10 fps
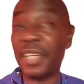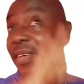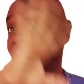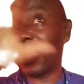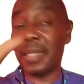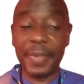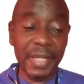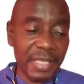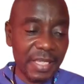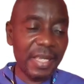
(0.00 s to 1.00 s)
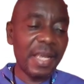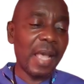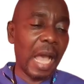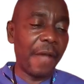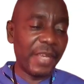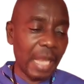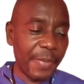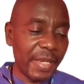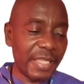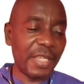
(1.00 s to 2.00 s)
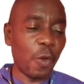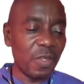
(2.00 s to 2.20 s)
generalizability, and reliability,